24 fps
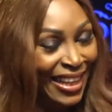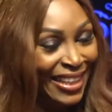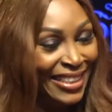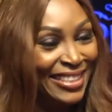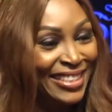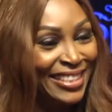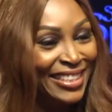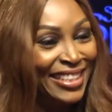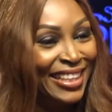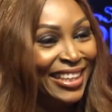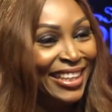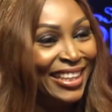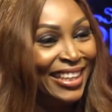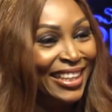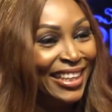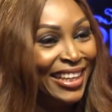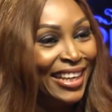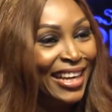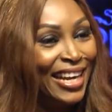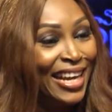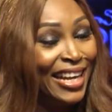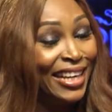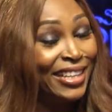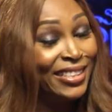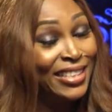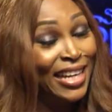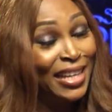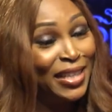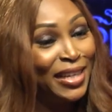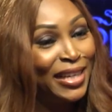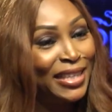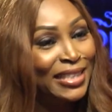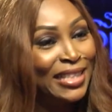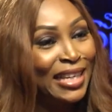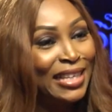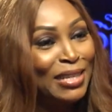Yes. So I
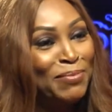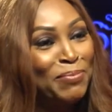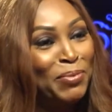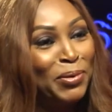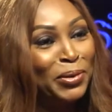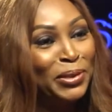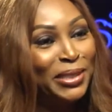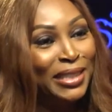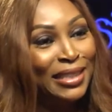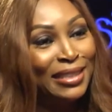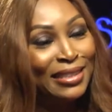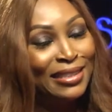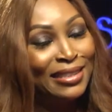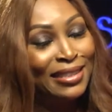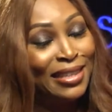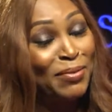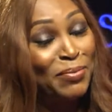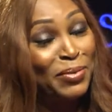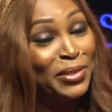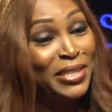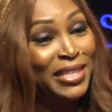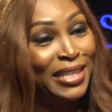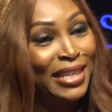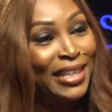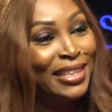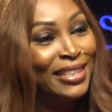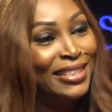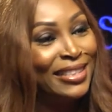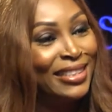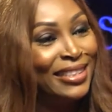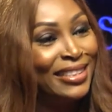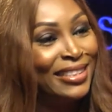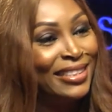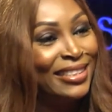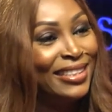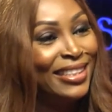think it's an important
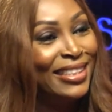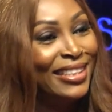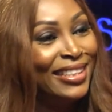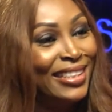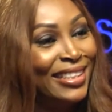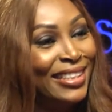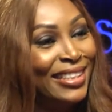conversation.